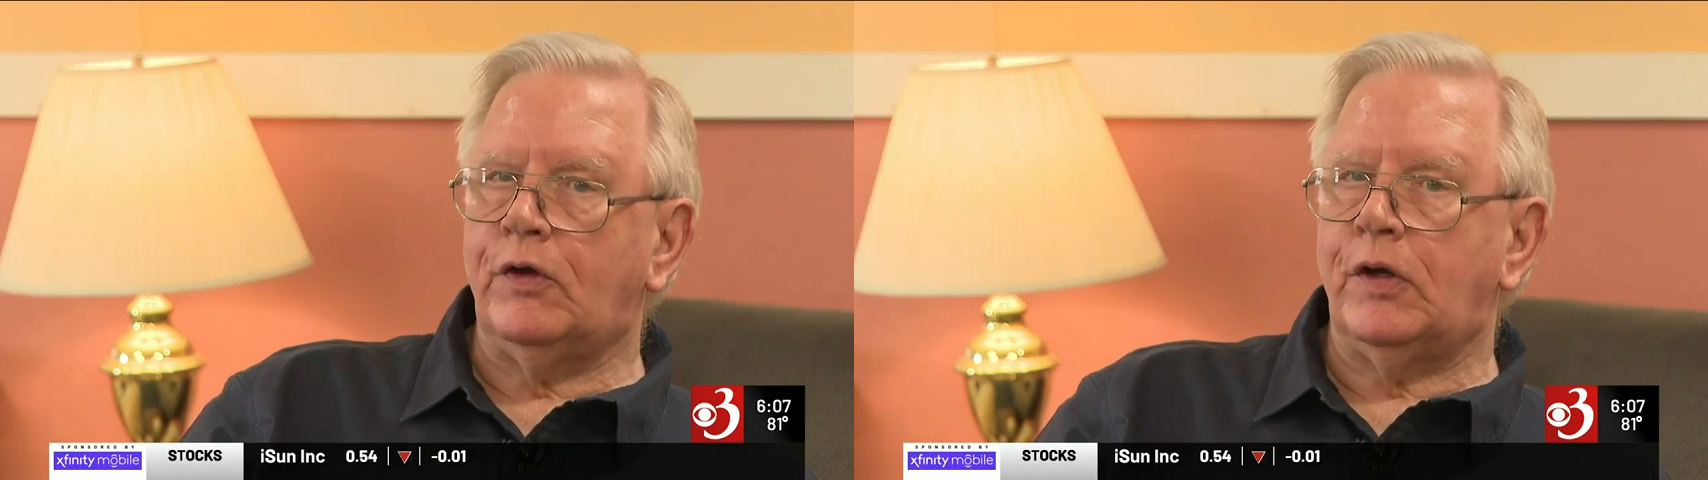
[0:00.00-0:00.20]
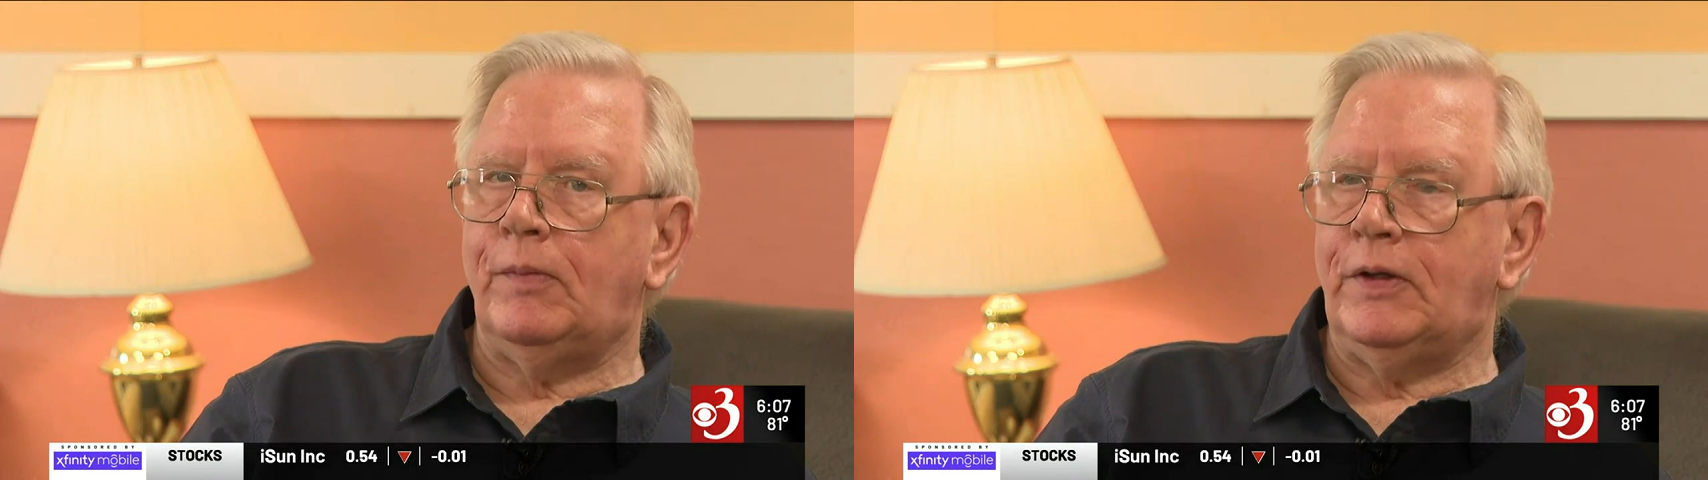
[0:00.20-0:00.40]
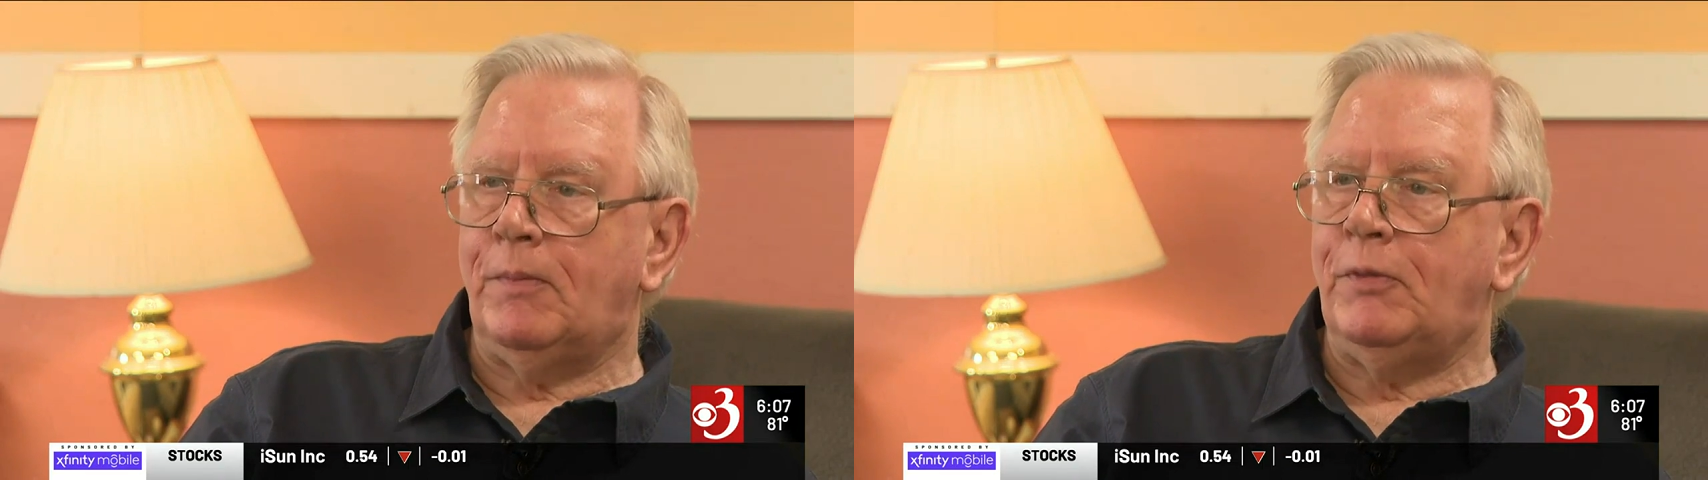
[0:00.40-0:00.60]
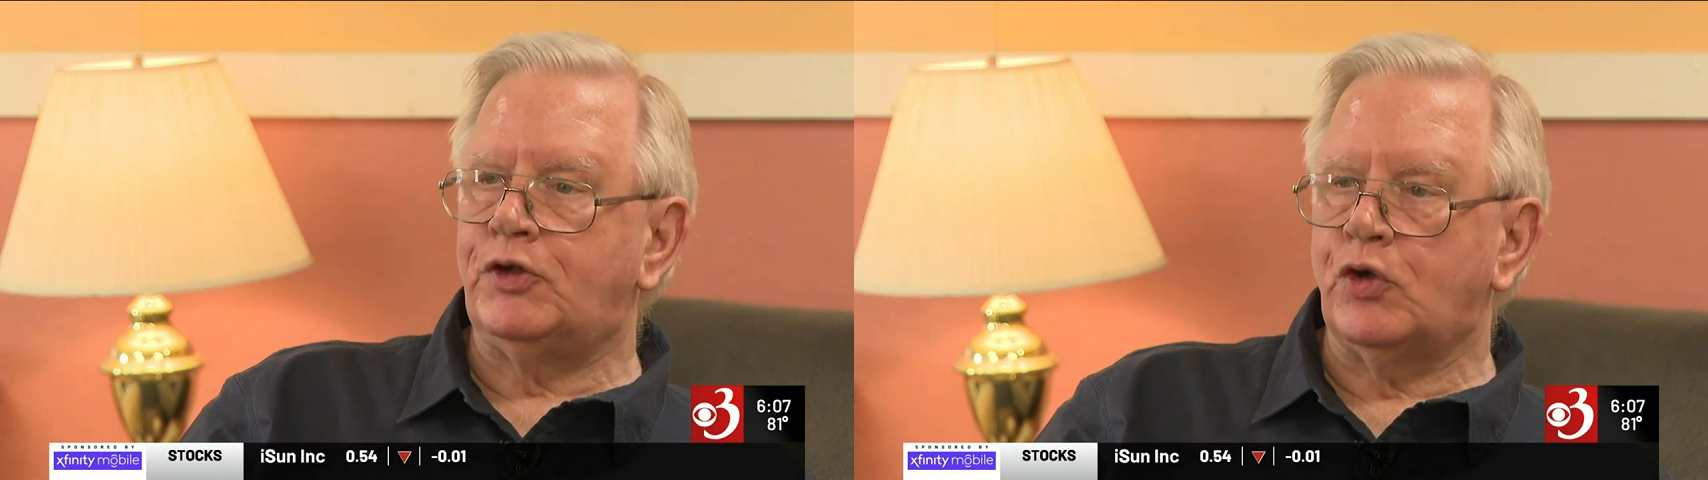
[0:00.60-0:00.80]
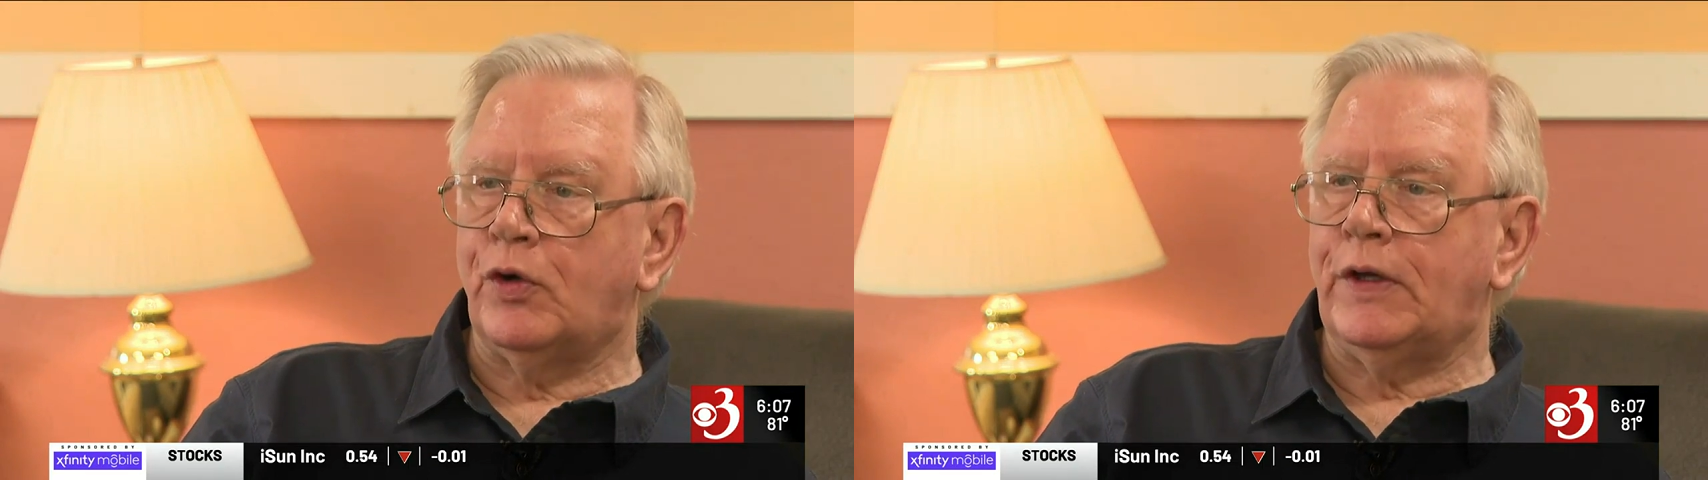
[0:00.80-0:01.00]
going to be the
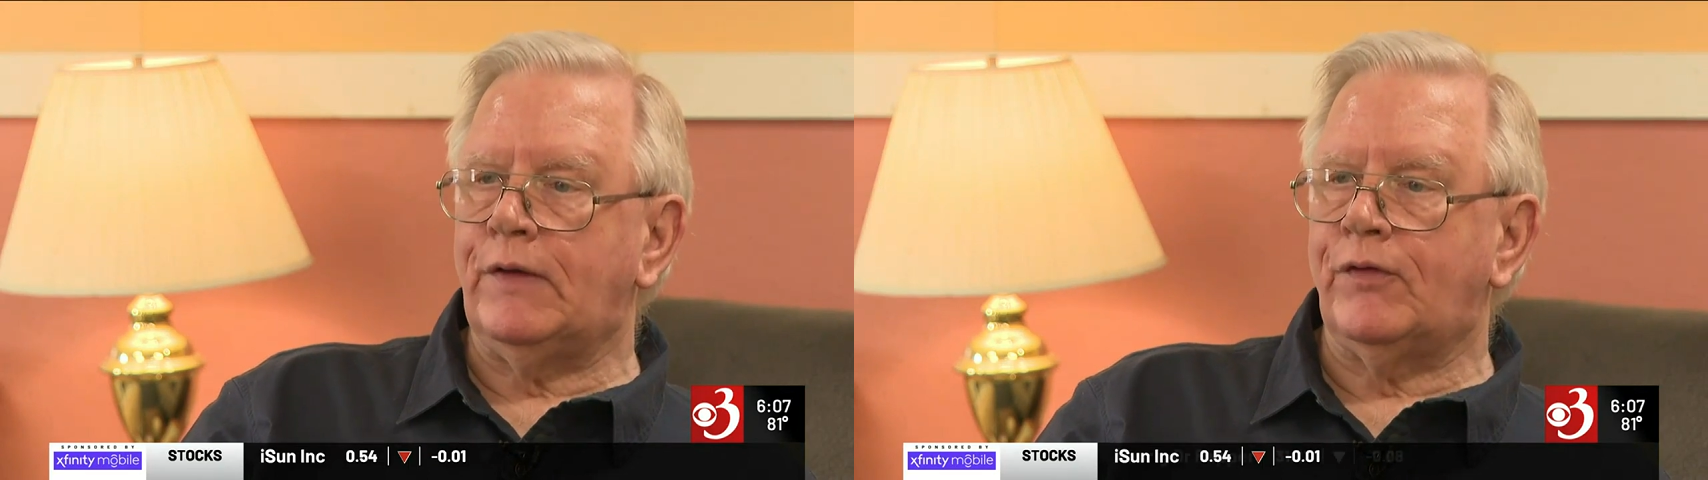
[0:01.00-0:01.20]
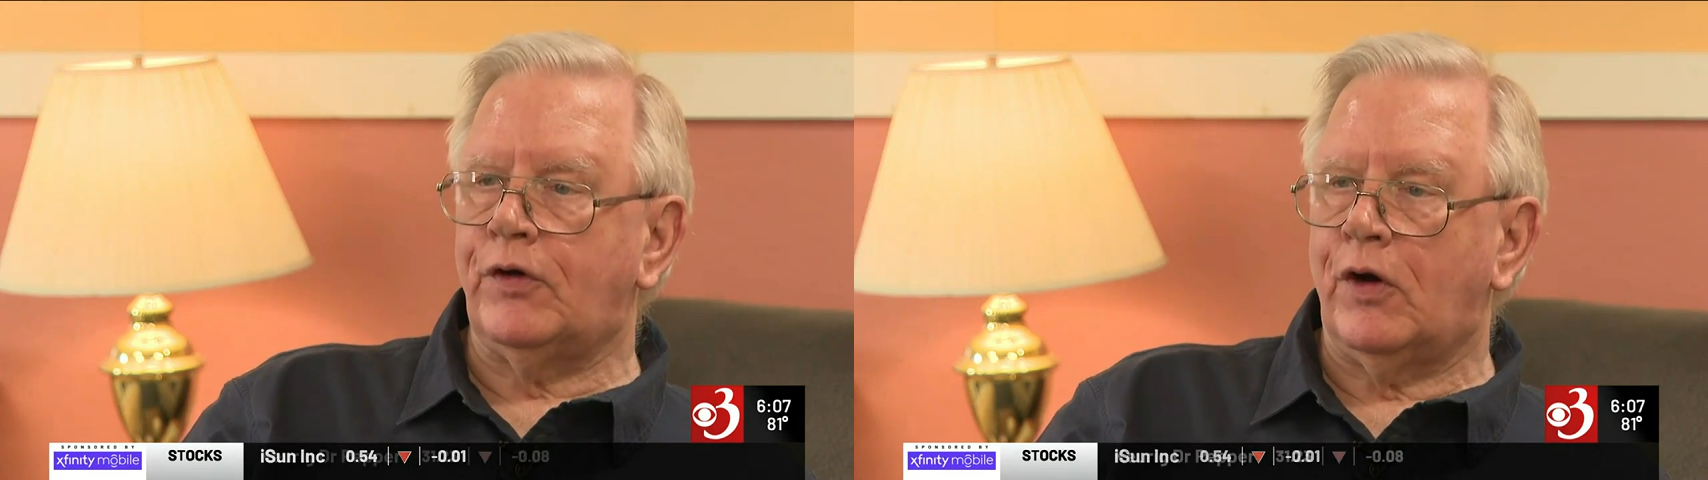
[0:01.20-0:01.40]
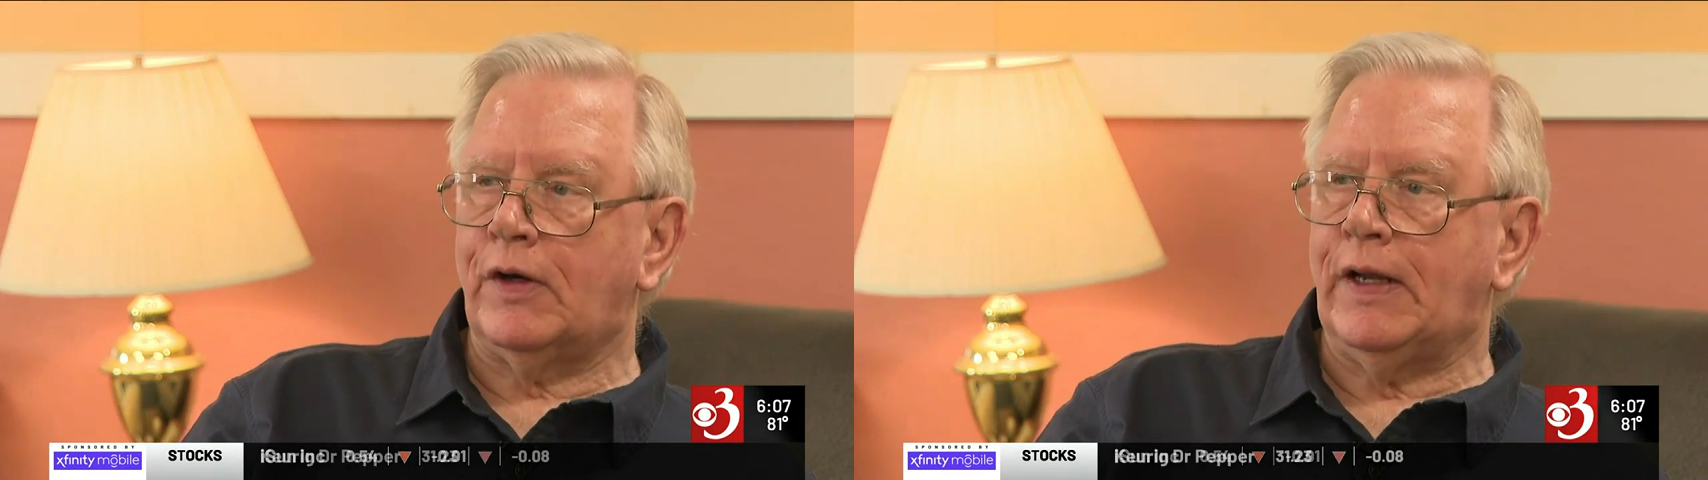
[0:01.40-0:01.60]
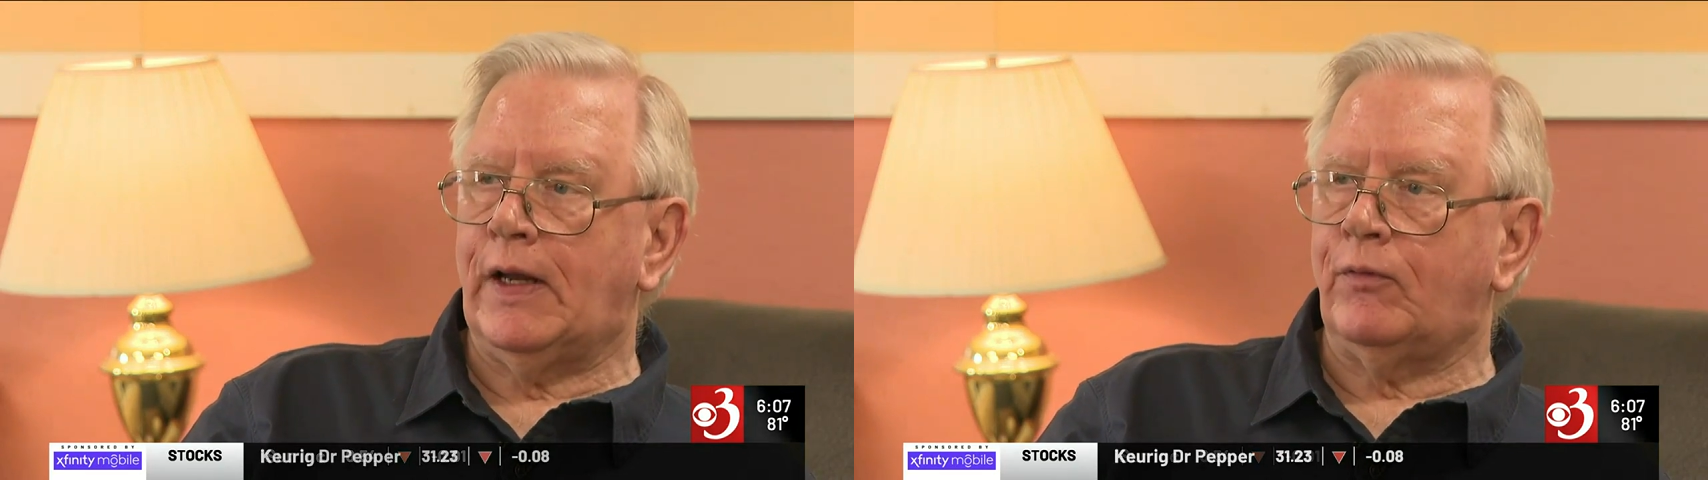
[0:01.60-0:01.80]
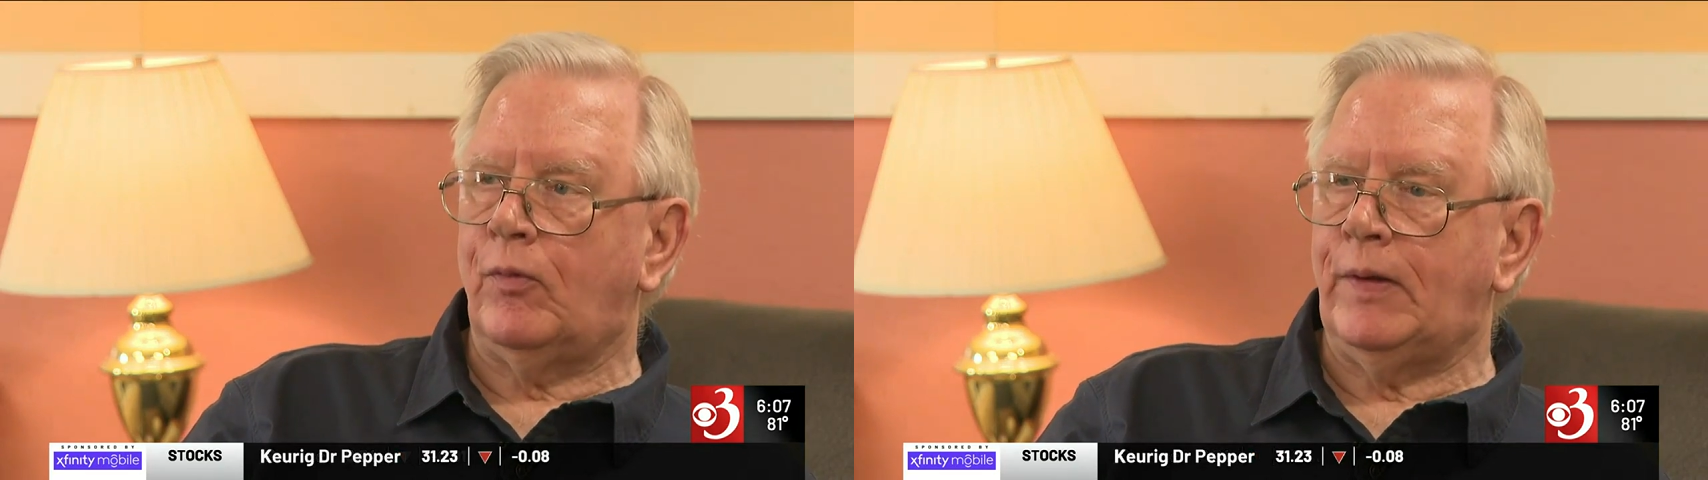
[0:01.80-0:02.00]
majority of the
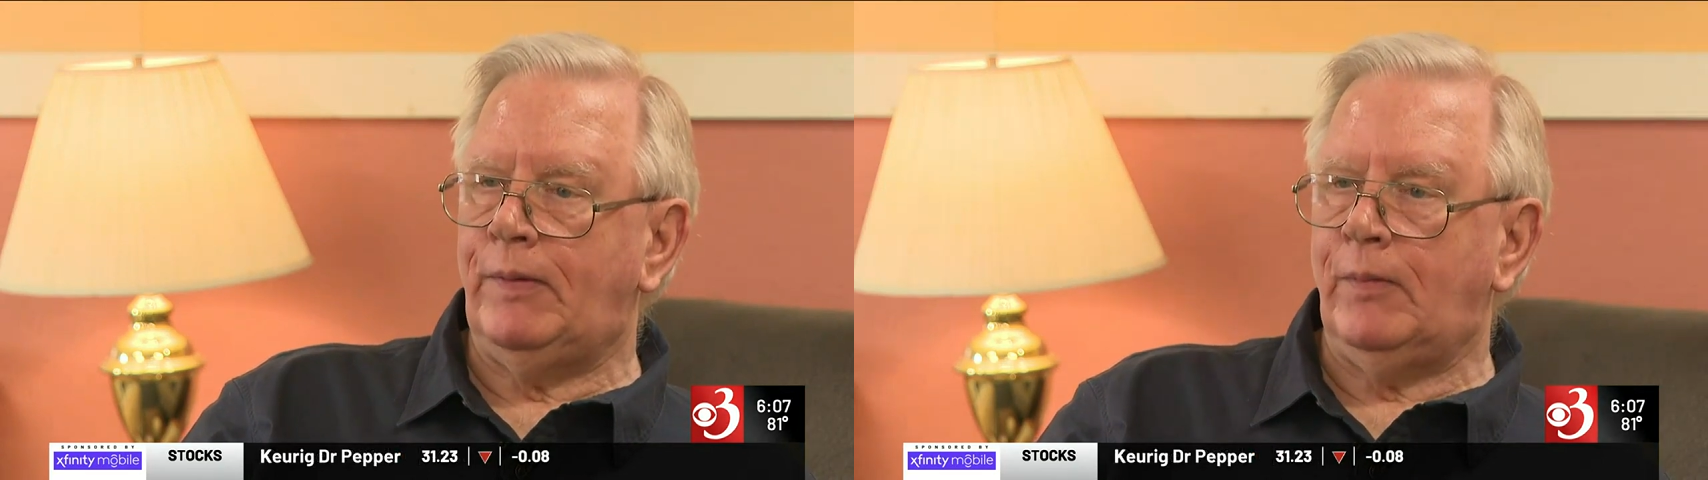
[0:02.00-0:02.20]
Narcan will be